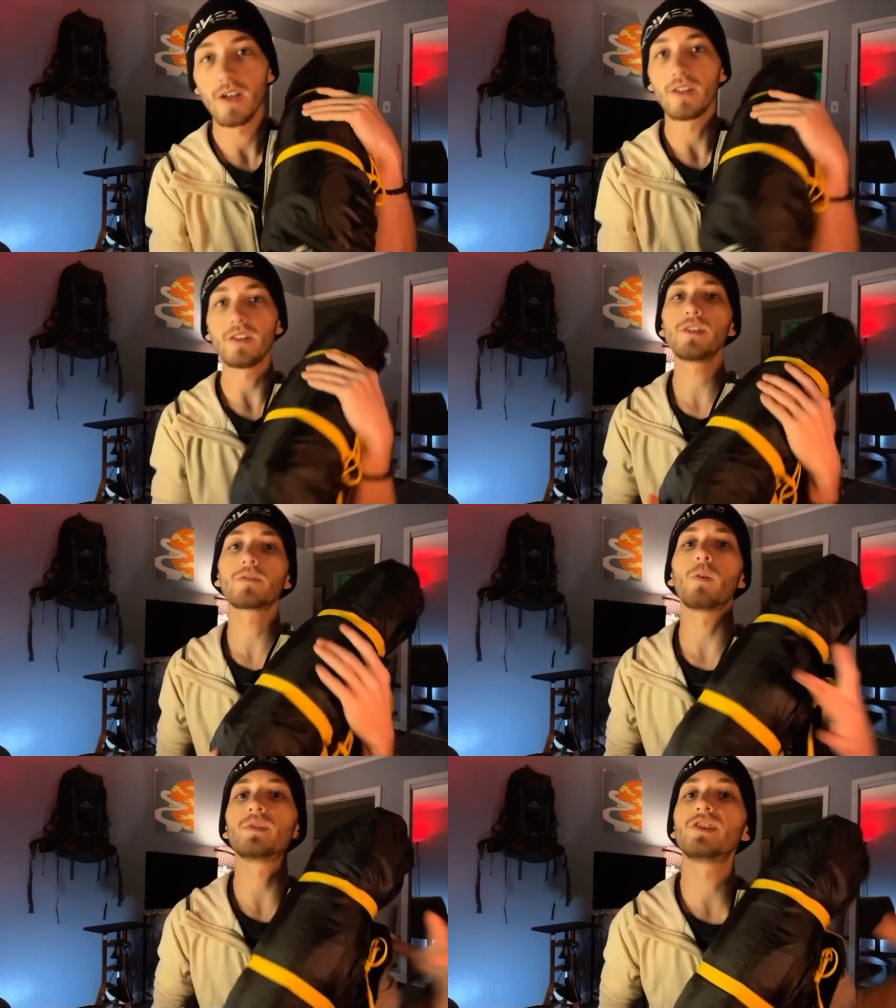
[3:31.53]
This is
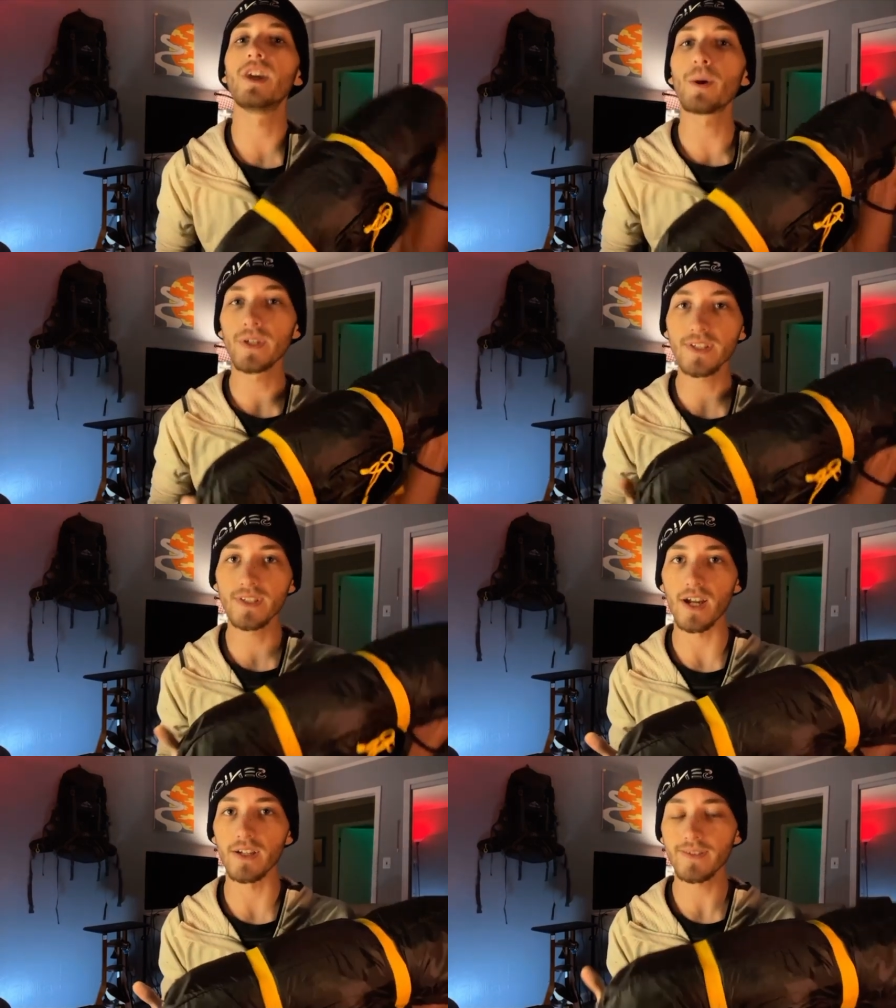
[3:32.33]
from Sierra
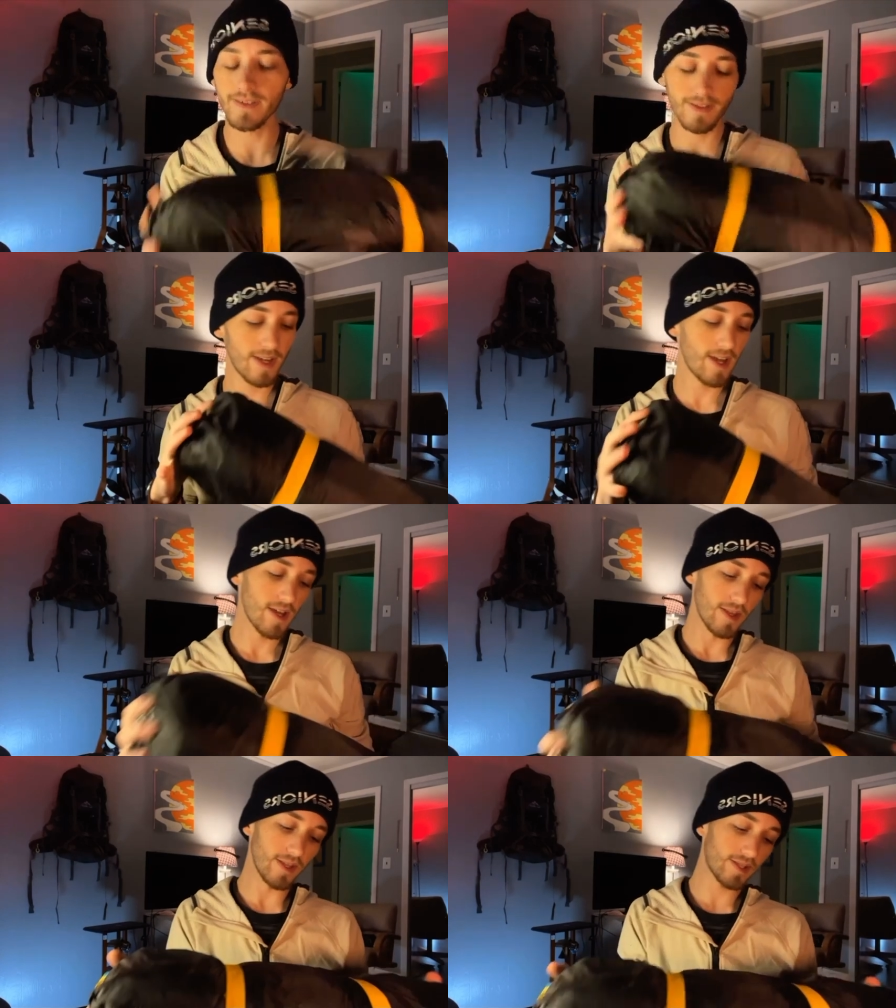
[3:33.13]
Designs.
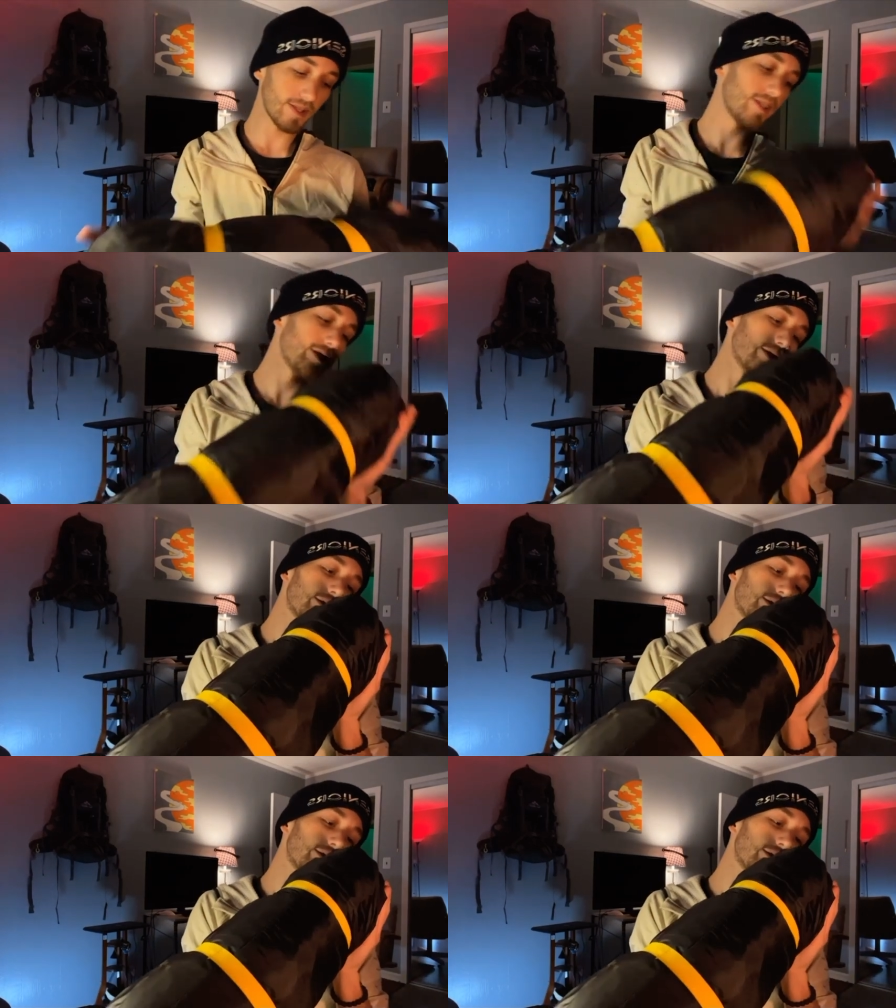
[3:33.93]
This is